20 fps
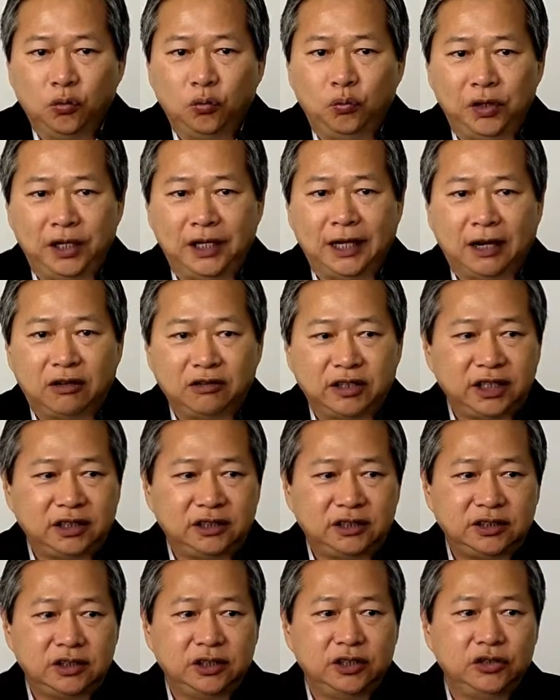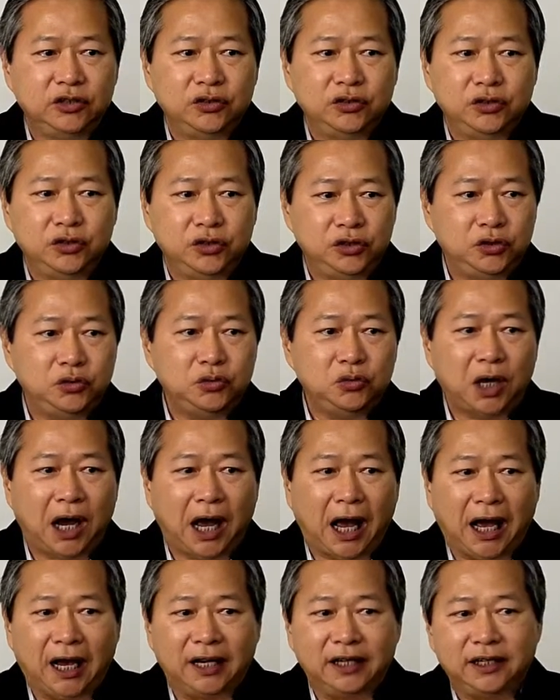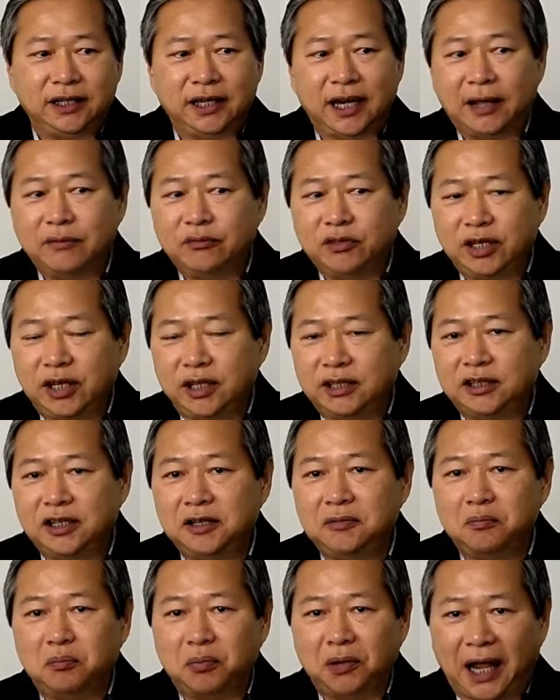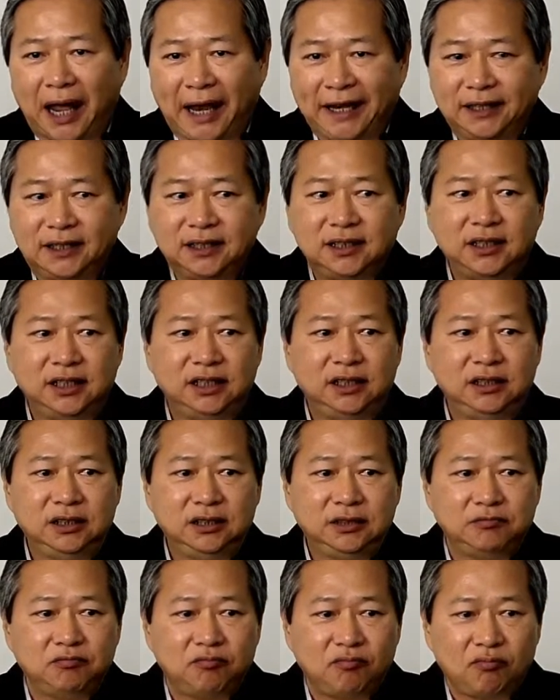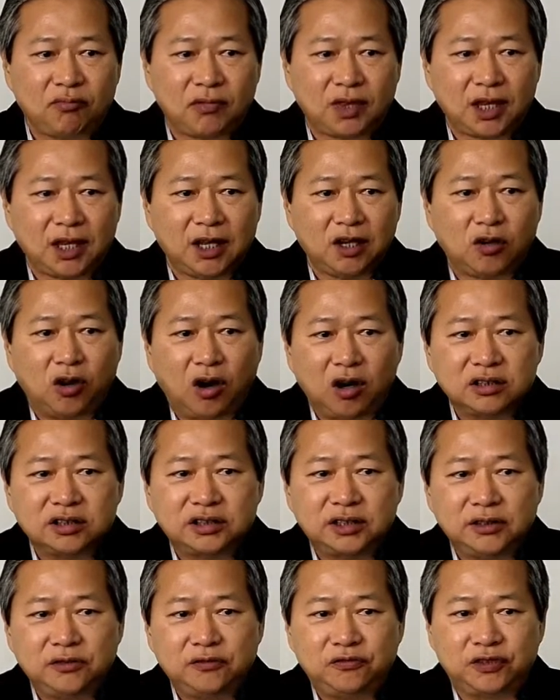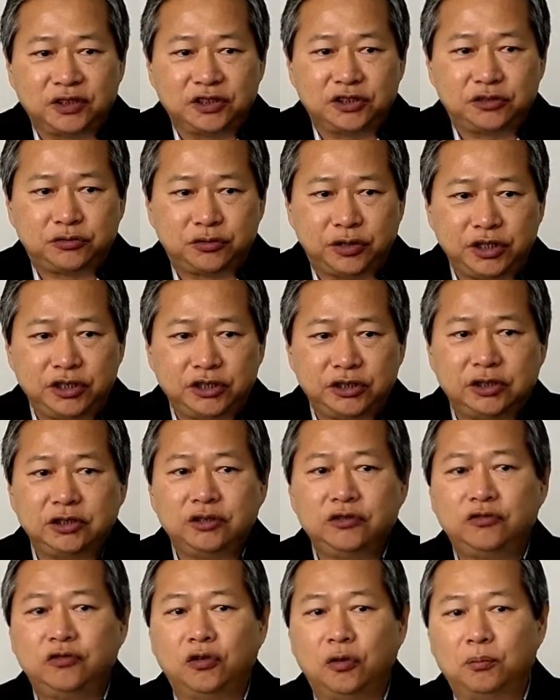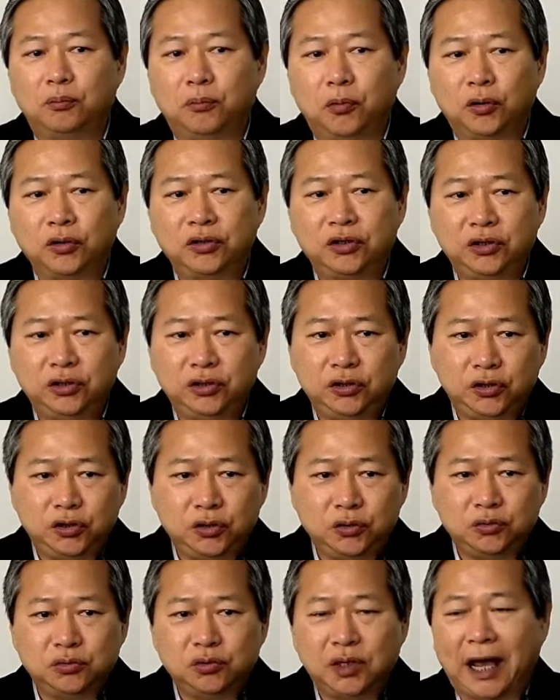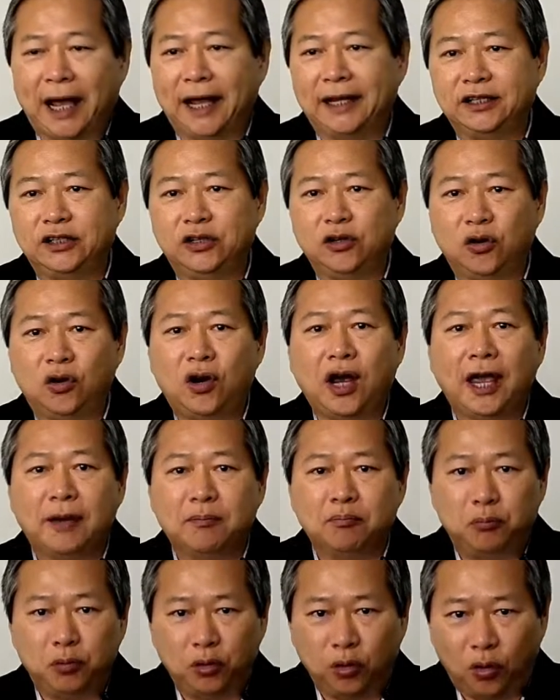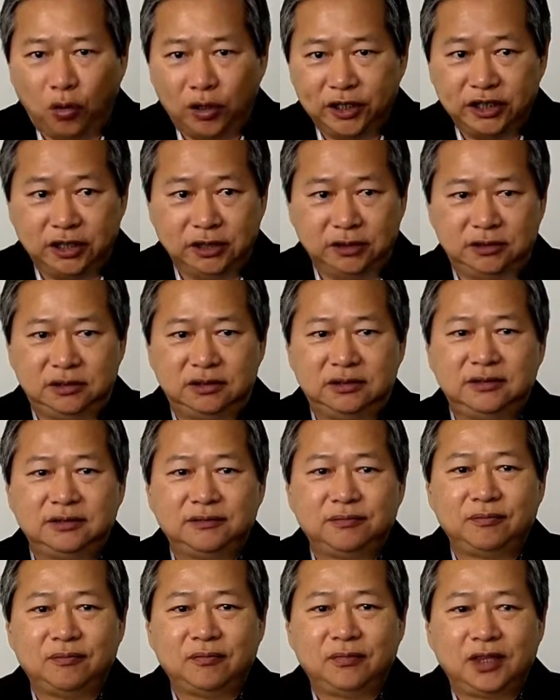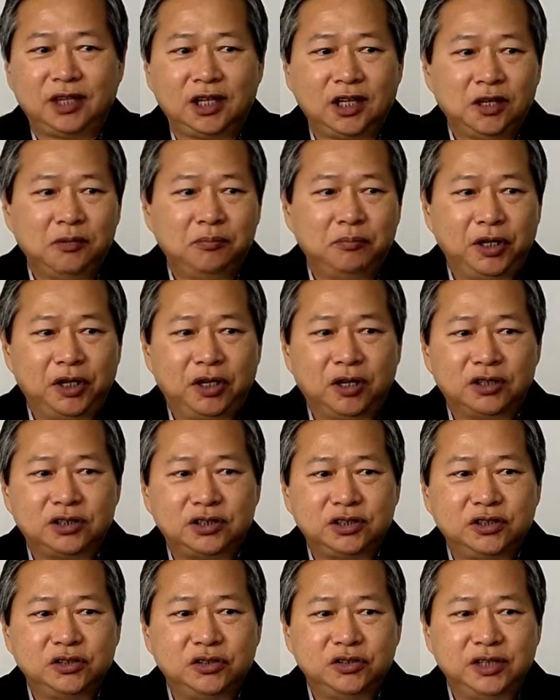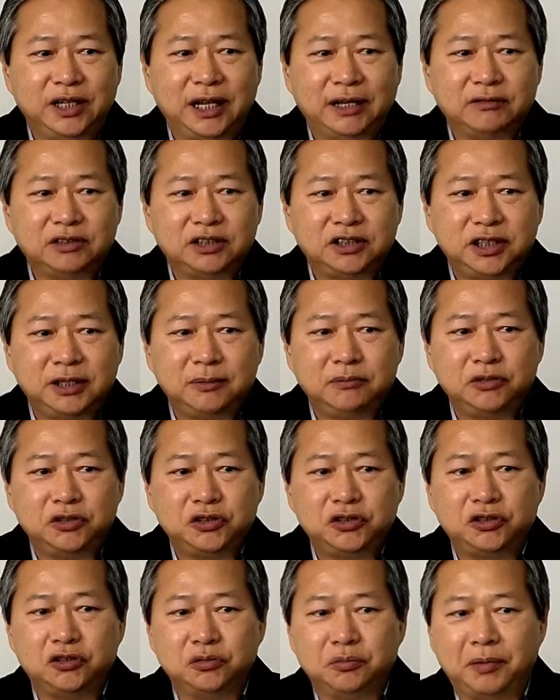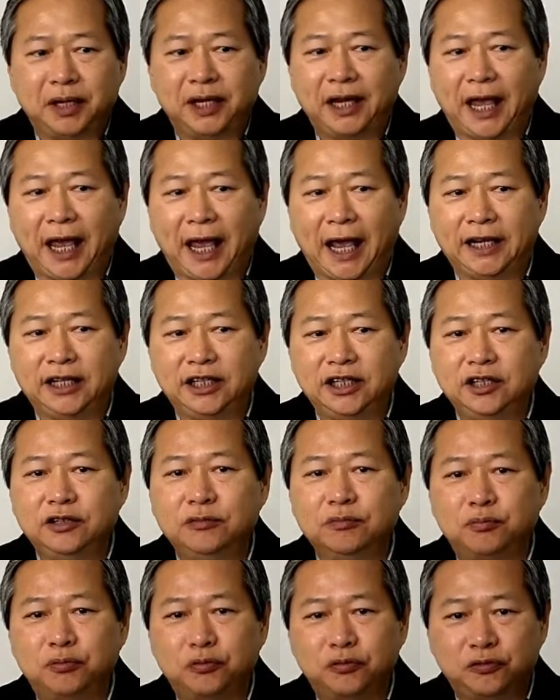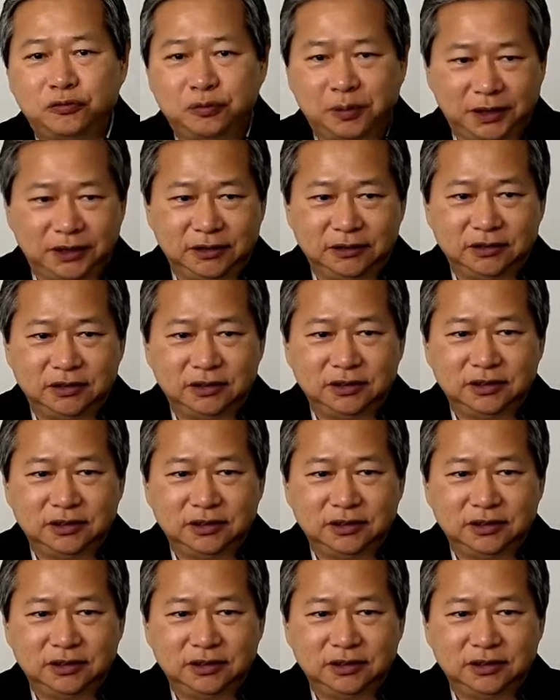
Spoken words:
Without it, you are navigating blindly, causing frustration for both you and your employees, because you never seem to make any improvement.